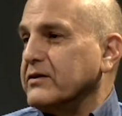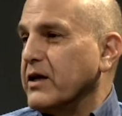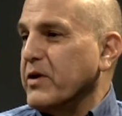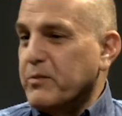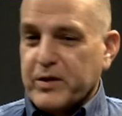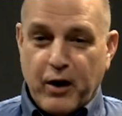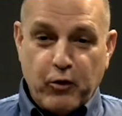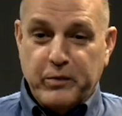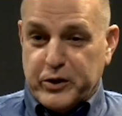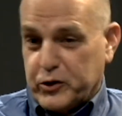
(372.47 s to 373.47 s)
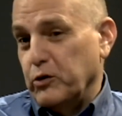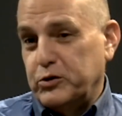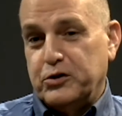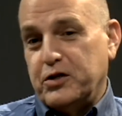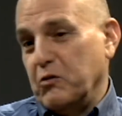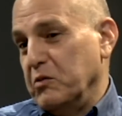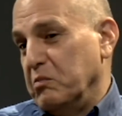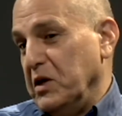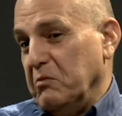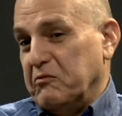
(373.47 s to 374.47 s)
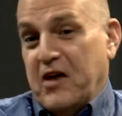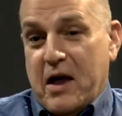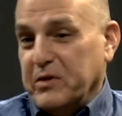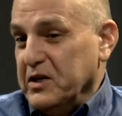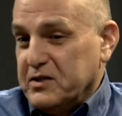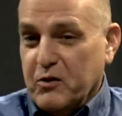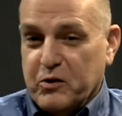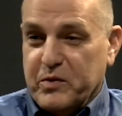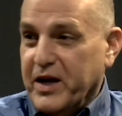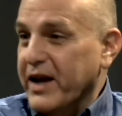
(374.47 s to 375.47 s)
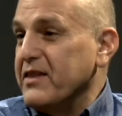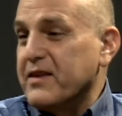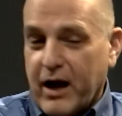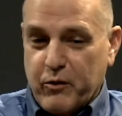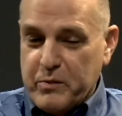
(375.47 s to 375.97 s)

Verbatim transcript: I mean, they would be soldiers, they would be families, they would be anything. I would make